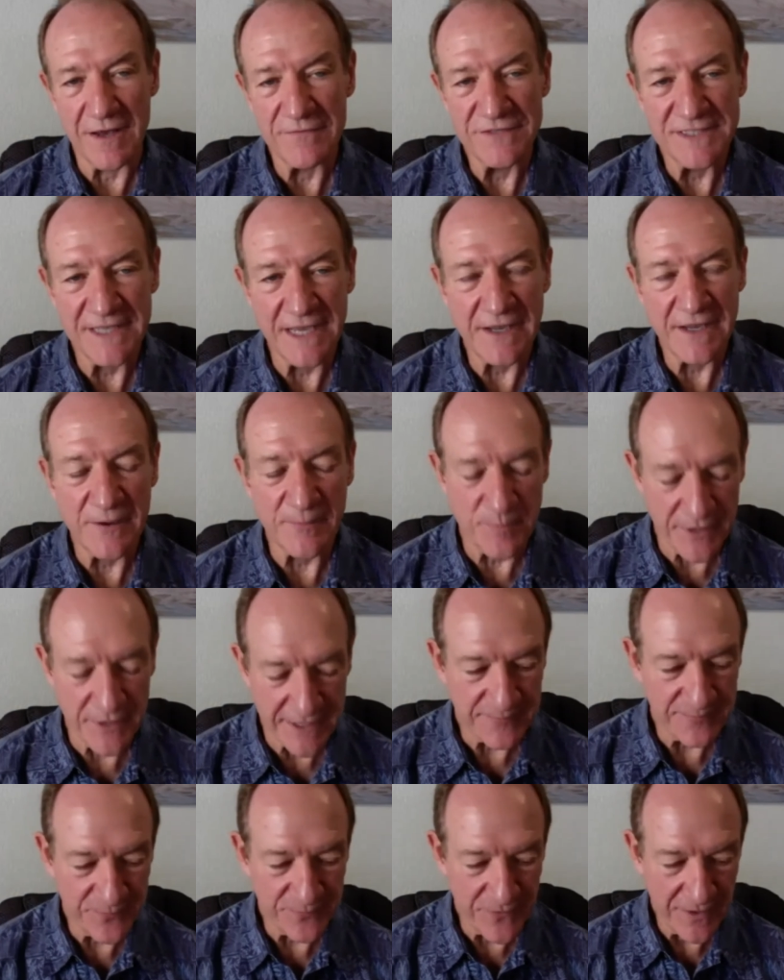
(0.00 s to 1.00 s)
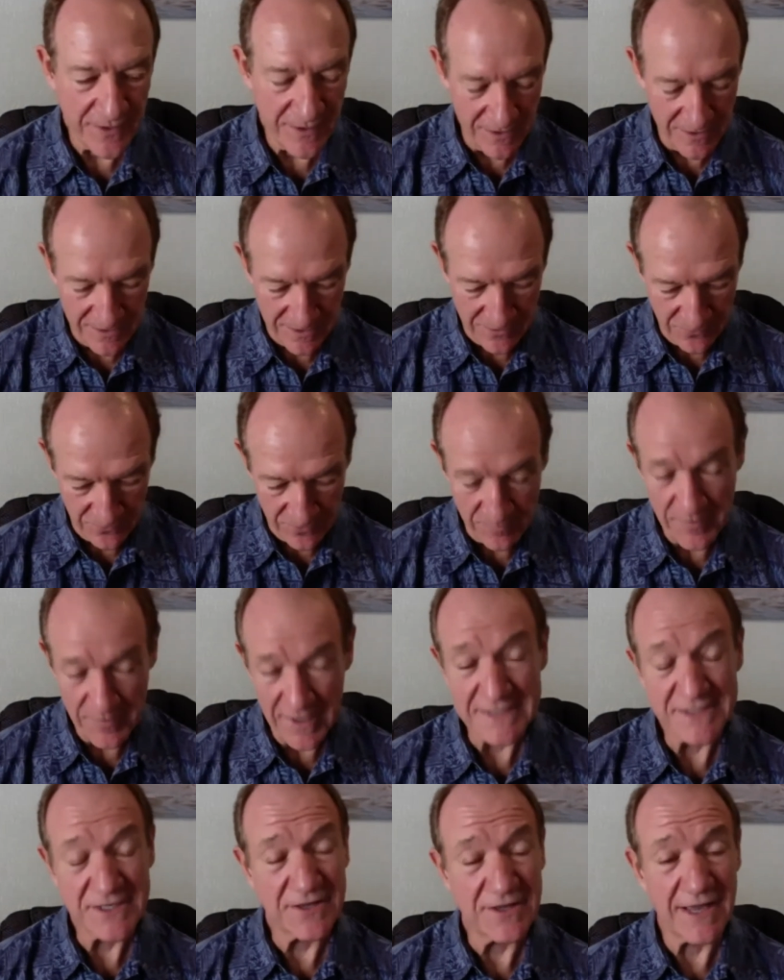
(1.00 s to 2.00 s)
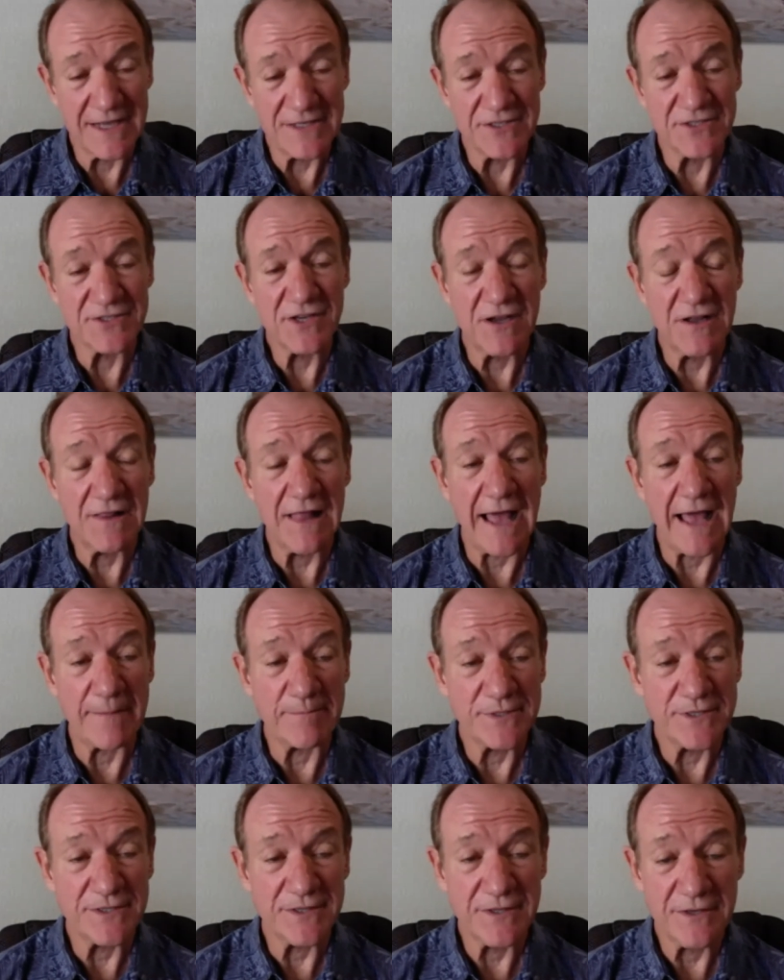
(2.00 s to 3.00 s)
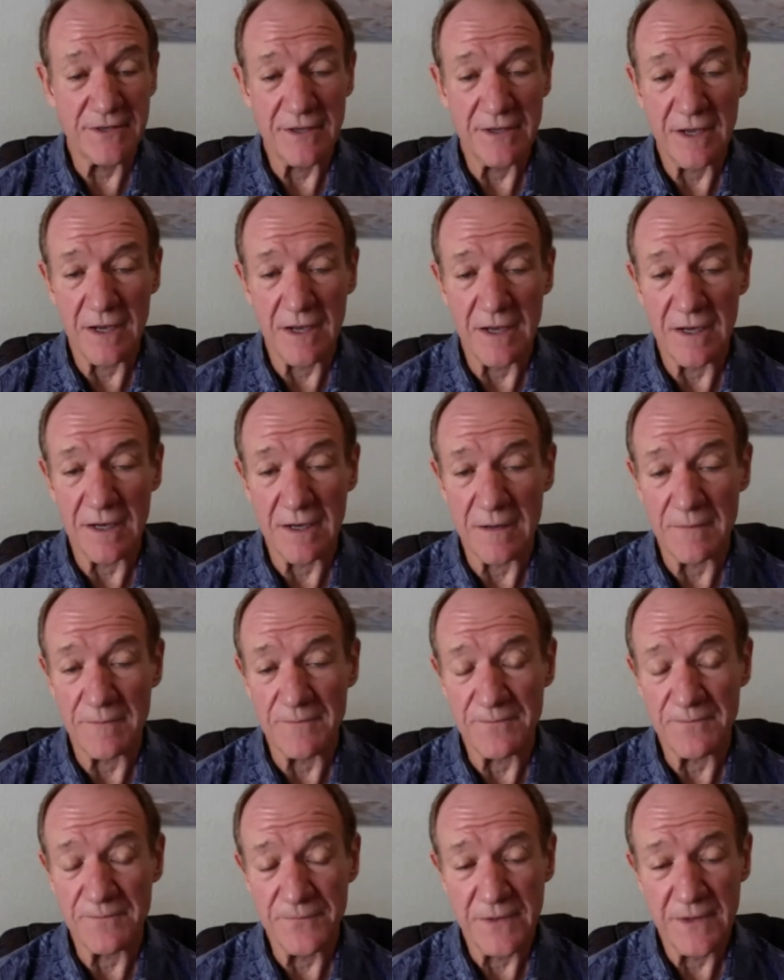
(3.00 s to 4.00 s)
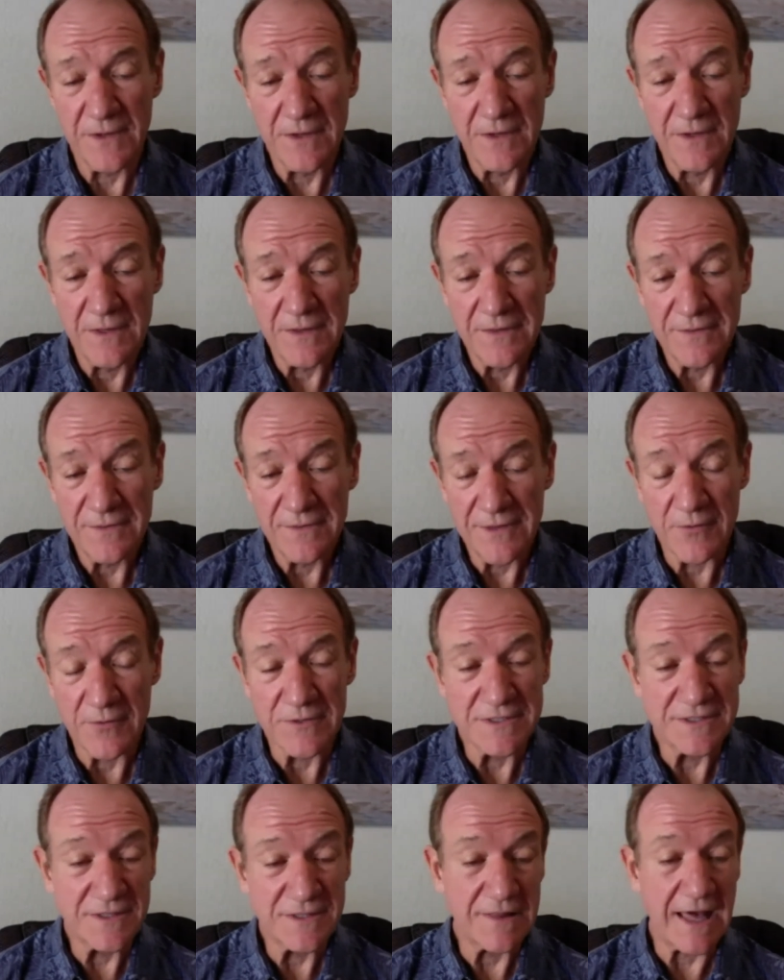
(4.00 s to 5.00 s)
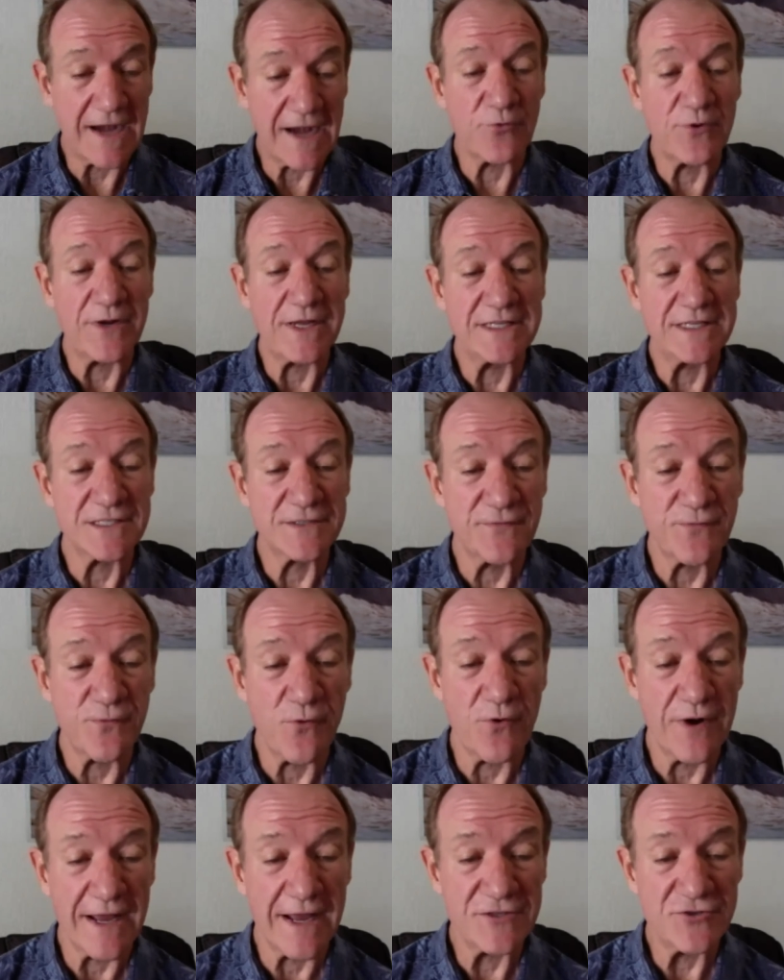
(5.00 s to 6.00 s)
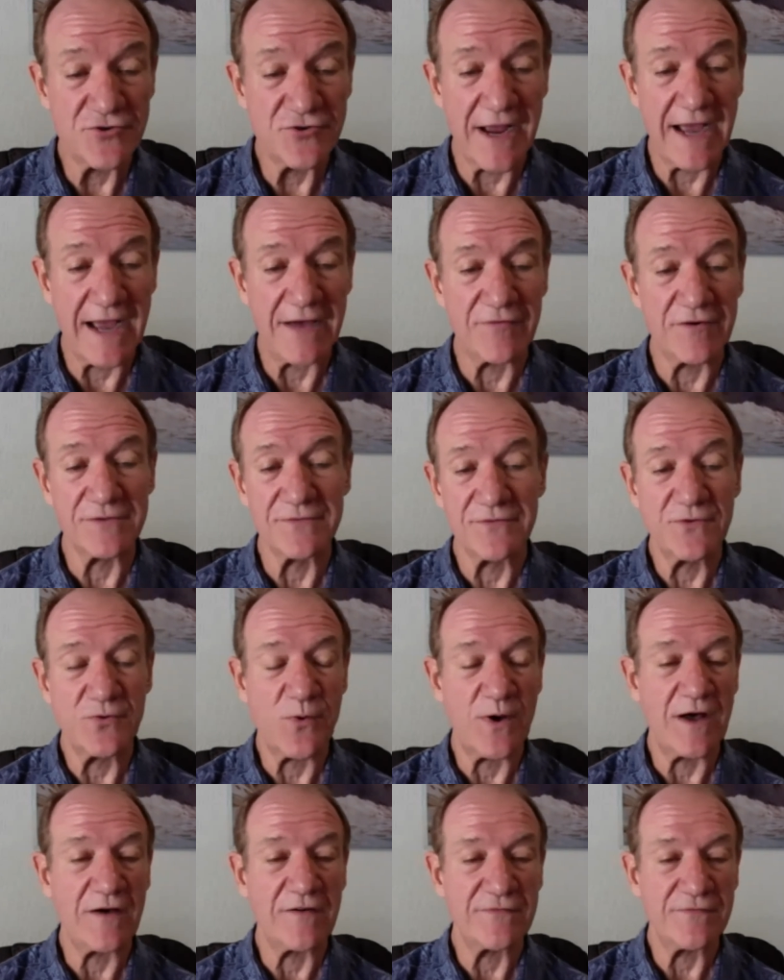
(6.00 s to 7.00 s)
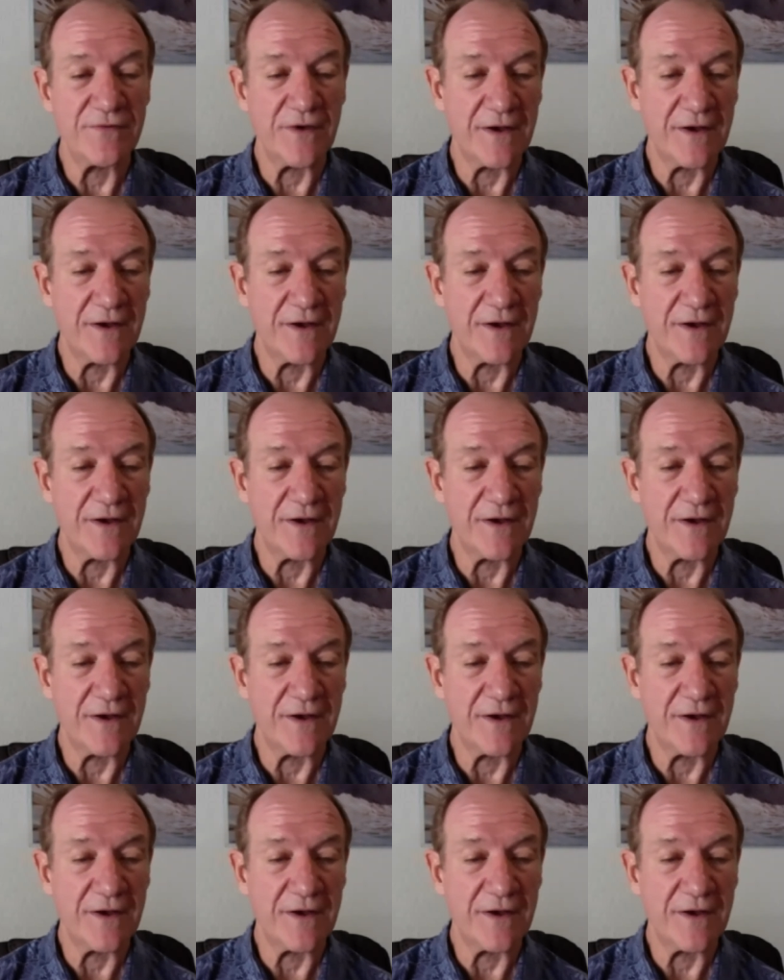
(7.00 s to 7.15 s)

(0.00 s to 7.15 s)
syncope, where basically I just collapsed. There was a lot of reasons for it. I traveled 12